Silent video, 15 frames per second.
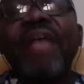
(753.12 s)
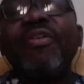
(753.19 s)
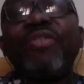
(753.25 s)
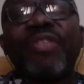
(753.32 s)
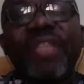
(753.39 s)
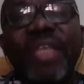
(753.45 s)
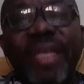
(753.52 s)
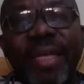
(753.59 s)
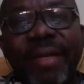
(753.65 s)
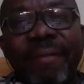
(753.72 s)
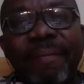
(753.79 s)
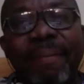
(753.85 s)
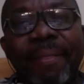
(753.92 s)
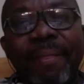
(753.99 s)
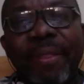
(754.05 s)
you see,
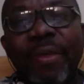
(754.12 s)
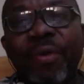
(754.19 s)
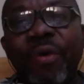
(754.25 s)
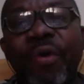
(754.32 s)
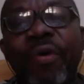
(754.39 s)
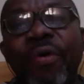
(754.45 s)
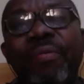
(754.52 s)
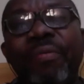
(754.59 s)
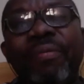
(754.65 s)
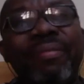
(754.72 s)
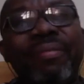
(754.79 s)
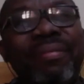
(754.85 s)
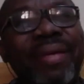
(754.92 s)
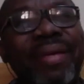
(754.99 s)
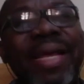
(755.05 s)

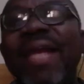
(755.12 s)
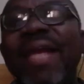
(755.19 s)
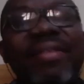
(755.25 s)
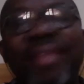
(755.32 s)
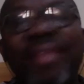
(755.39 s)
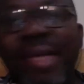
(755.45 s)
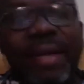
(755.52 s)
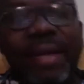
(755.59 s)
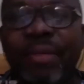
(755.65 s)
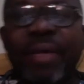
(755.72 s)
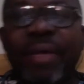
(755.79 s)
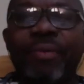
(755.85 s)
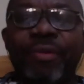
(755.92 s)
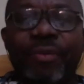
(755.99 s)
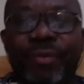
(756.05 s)
anything can be
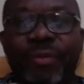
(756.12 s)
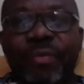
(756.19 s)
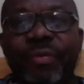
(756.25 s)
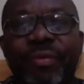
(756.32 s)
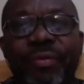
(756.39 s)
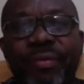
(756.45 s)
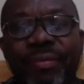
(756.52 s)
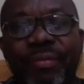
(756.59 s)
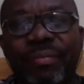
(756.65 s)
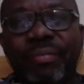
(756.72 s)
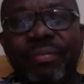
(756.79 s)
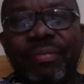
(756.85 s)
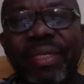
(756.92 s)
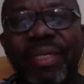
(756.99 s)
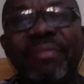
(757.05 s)
abused.
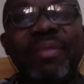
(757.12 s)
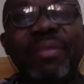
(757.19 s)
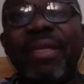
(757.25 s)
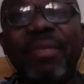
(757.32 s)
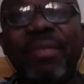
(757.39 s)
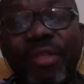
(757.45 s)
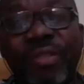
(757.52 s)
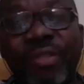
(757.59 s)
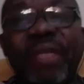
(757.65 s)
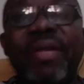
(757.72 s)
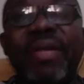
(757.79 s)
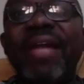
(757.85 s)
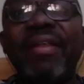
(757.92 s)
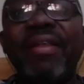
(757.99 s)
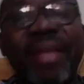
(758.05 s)
Let me just tell you,
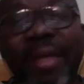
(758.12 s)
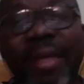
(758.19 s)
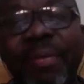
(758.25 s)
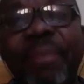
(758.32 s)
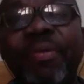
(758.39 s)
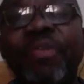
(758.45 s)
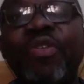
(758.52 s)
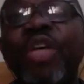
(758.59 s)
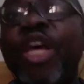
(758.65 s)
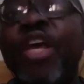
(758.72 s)
anything can be abused.